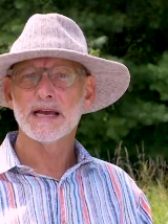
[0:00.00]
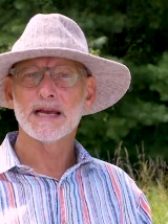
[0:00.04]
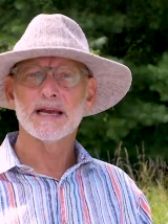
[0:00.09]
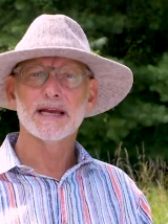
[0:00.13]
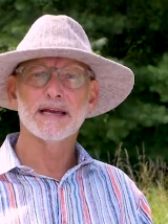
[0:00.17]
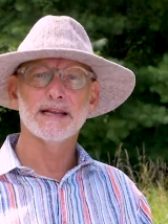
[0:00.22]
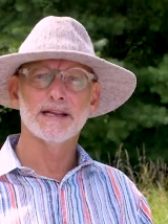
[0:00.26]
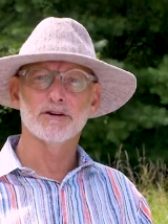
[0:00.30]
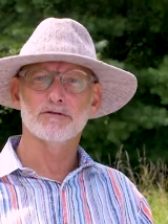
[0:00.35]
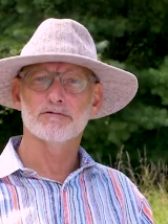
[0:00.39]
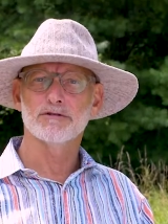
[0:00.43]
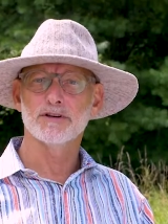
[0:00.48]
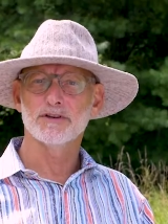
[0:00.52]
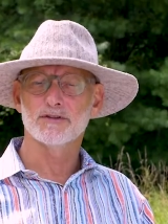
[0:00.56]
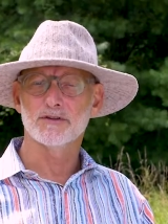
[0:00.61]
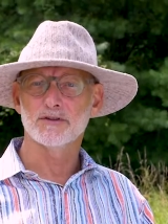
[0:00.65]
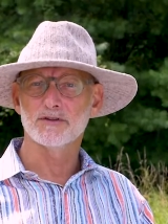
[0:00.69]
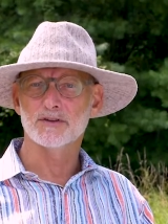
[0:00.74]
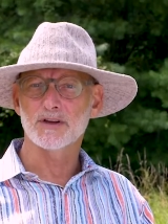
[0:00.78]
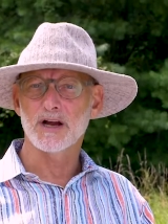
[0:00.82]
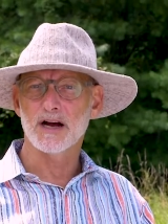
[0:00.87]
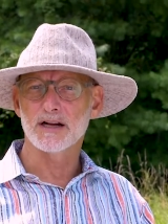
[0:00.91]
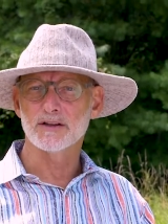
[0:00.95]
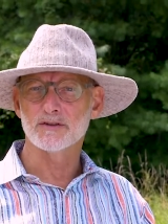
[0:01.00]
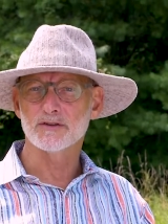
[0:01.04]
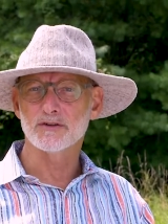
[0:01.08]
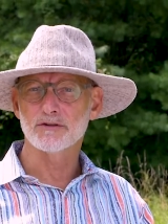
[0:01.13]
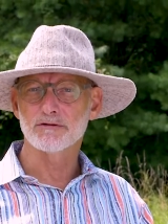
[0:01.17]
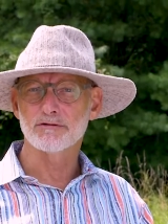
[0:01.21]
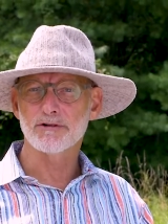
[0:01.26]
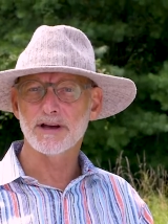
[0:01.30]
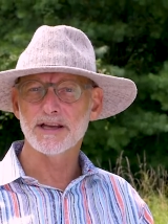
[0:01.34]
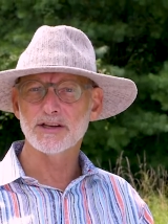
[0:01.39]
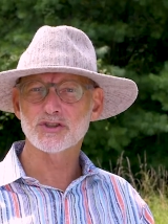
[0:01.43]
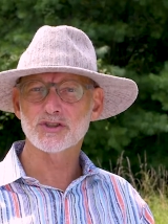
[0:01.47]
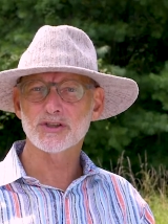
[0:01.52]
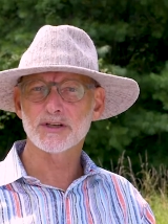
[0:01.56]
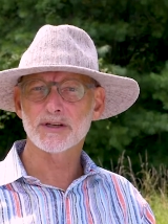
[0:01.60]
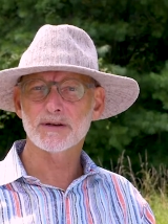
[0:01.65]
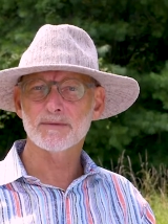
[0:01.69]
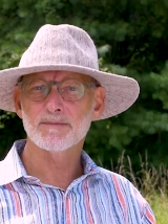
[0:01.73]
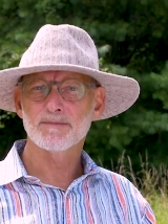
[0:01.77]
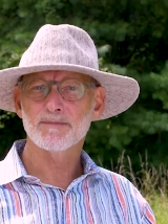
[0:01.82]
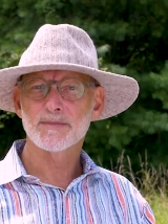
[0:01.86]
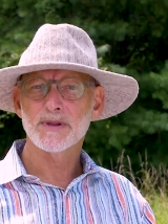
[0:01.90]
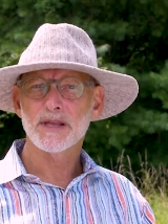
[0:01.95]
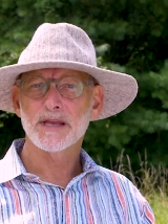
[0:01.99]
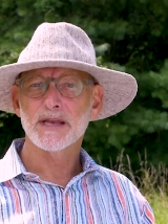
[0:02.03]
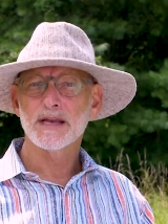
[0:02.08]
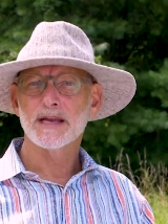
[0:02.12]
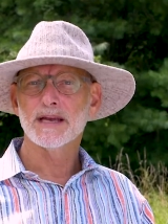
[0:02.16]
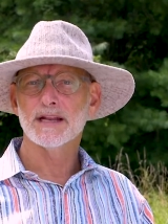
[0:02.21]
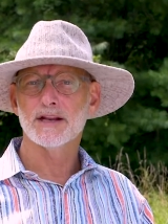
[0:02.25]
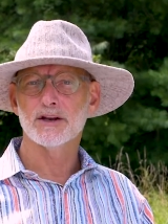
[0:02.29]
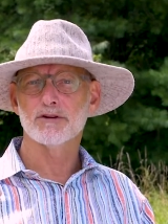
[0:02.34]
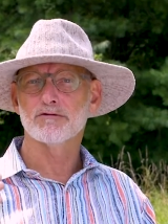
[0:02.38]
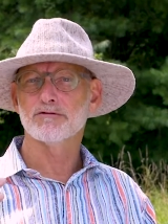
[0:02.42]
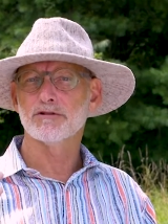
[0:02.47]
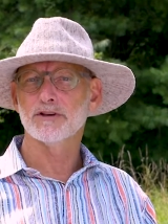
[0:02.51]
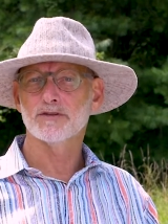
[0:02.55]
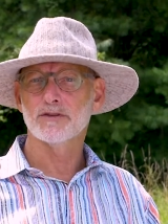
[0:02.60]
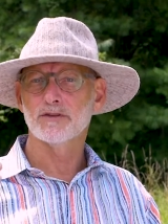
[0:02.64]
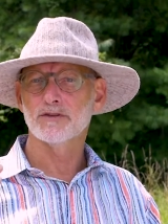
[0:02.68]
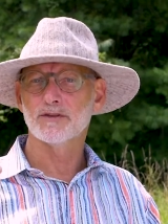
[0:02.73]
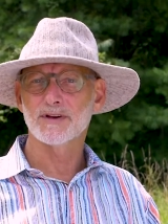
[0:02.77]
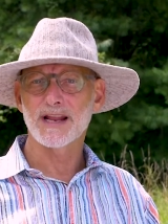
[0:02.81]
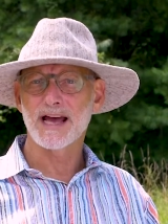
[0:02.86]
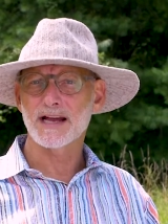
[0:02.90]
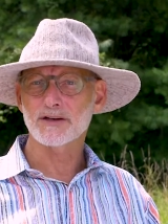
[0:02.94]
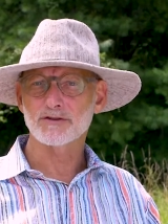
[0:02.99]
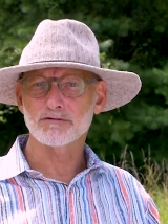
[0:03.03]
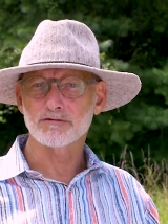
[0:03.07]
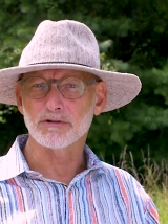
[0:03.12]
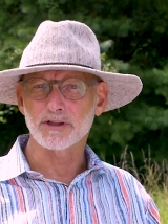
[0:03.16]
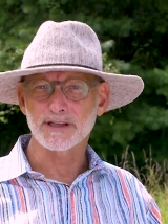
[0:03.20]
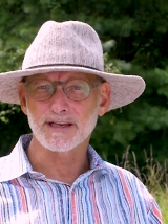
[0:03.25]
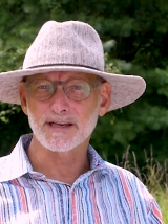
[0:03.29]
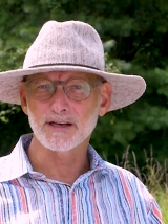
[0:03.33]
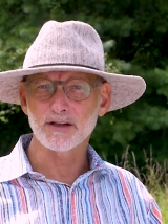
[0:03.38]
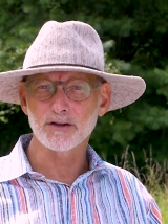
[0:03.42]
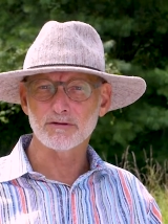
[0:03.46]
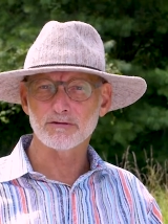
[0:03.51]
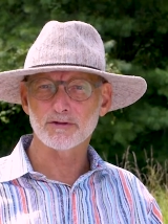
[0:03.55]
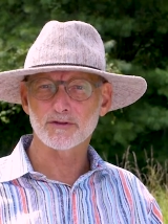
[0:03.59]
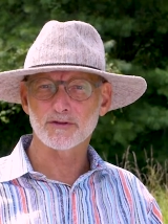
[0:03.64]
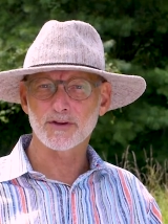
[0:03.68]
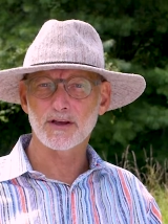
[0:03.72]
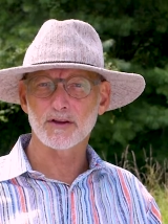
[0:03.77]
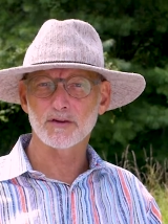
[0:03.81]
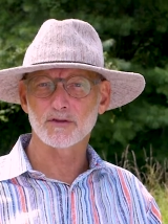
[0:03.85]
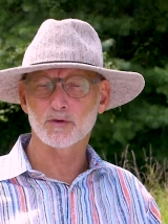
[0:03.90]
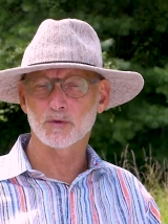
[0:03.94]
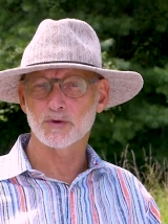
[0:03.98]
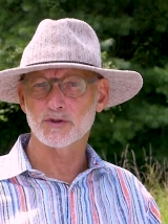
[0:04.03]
It increases concentration. It increases natural killer cells,